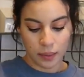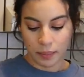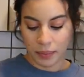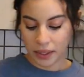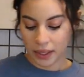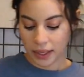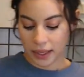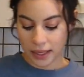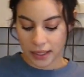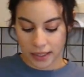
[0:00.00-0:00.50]

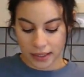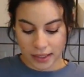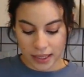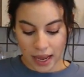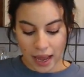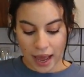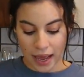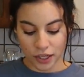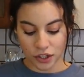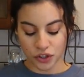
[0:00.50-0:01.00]
because
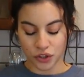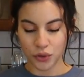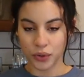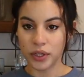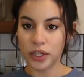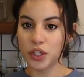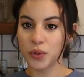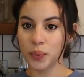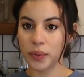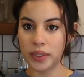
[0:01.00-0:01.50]
as
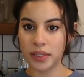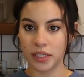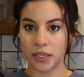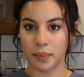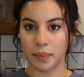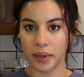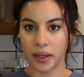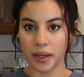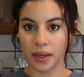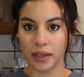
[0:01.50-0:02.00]
soon as we
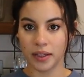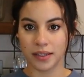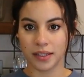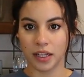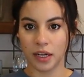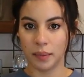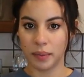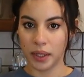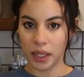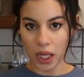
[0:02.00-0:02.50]
dip it, it's
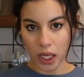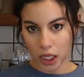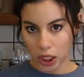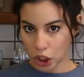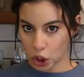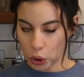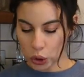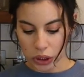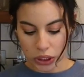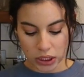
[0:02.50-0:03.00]
gonna be like
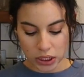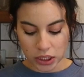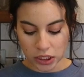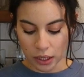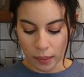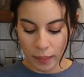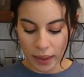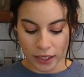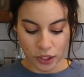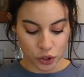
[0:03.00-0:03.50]
a little
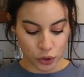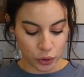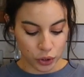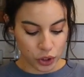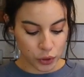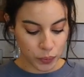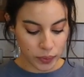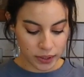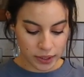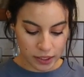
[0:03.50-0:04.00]
system. As soon
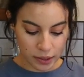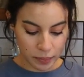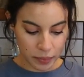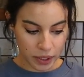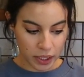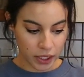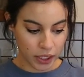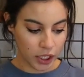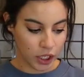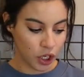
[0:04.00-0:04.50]
as we dip
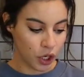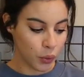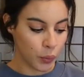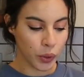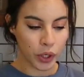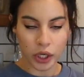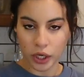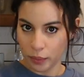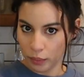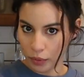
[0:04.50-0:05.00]
it in
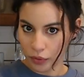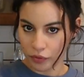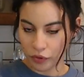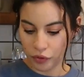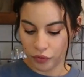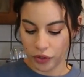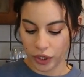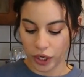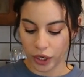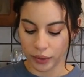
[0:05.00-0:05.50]
here, we're gonna move
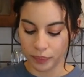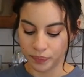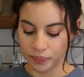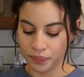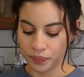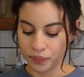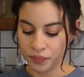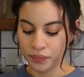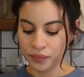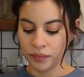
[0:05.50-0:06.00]
it over here.
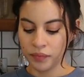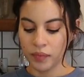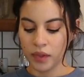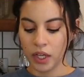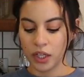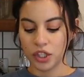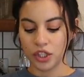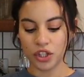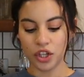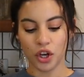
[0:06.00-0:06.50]

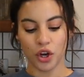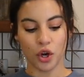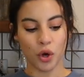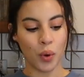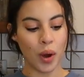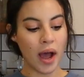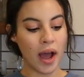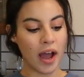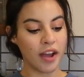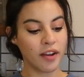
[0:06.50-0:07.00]
So
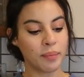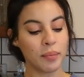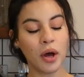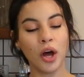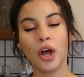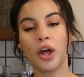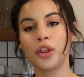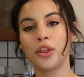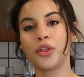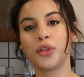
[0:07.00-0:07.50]
I
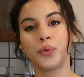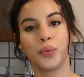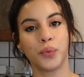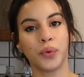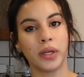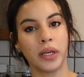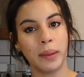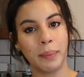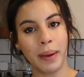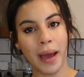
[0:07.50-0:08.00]
bought
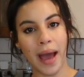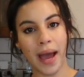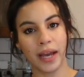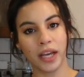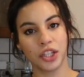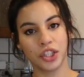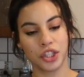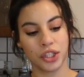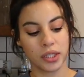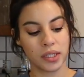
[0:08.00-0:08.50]
3
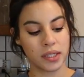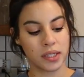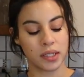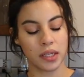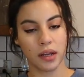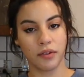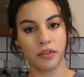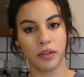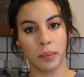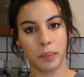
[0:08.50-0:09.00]

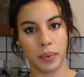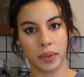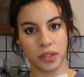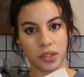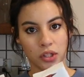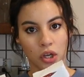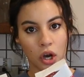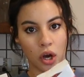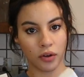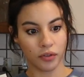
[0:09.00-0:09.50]
packages of the
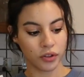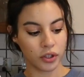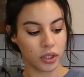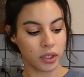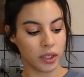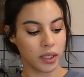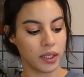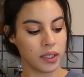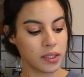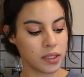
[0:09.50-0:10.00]
Biscoff
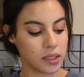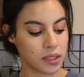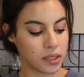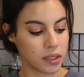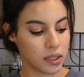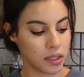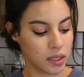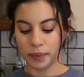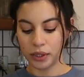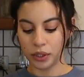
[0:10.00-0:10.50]
cookies,
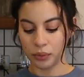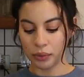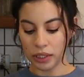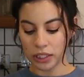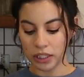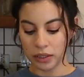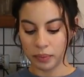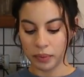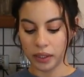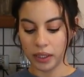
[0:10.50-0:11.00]
but the
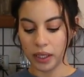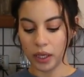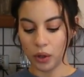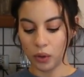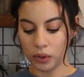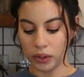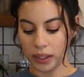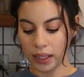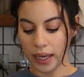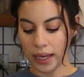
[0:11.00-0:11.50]
recipe
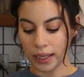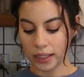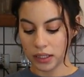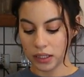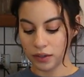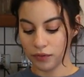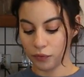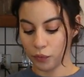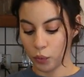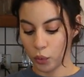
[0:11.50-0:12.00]
only
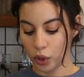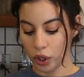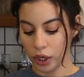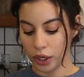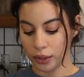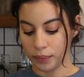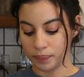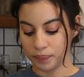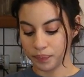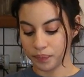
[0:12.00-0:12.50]
asks
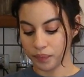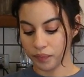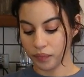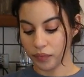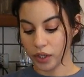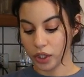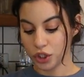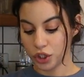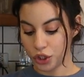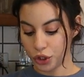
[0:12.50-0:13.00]
for
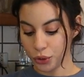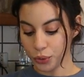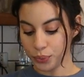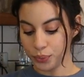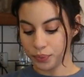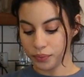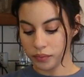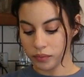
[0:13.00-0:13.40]
2.